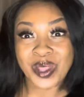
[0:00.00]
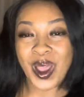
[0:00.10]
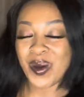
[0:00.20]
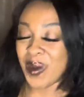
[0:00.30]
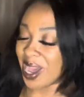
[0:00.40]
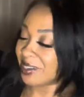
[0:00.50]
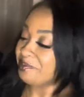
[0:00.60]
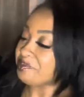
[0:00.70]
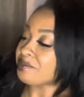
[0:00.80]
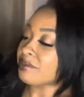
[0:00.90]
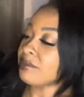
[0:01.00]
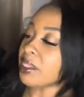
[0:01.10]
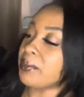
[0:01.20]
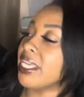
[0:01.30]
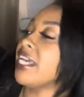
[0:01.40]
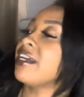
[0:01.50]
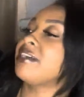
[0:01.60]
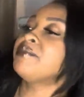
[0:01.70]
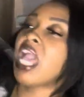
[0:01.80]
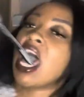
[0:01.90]
Oh, wow yeah,
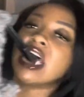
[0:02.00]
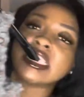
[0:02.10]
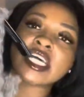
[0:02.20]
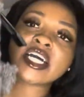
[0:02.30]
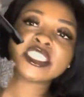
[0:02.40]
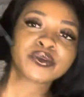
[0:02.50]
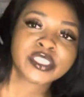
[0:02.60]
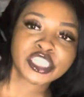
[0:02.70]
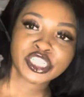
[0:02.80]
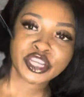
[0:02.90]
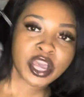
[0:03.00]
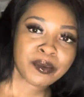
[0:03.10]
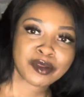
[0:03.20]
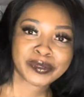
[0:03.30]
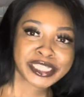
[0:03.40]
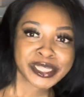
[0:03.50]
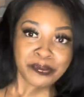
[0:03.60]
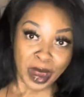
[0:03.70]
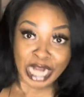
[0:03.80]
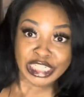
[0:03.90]
y'all. So I just wanted to show y'all my
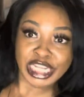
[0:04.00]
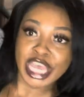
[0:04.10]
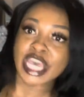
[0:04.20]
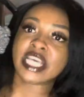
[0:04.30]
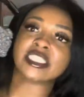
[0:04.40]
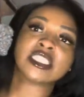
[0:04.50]
recent purchase.